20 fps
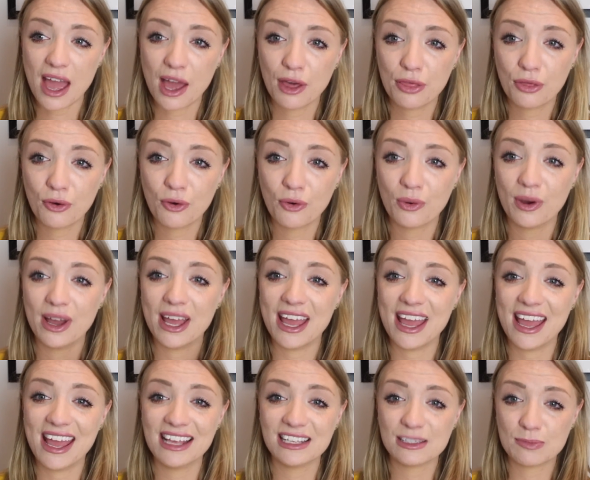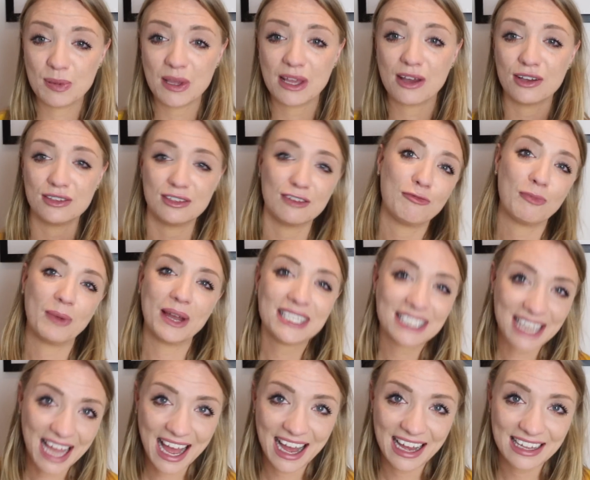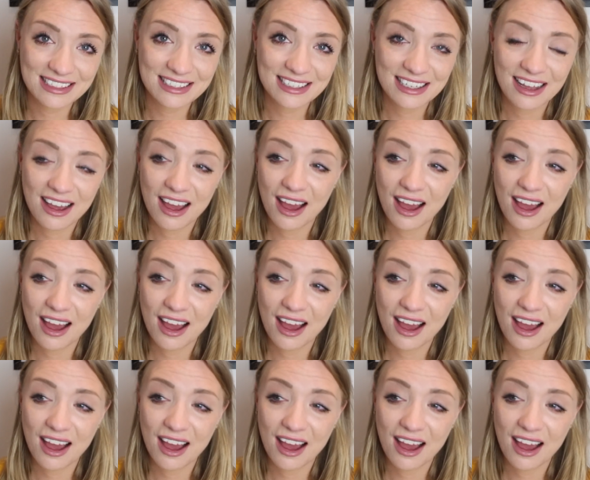Ethel is because of my dad,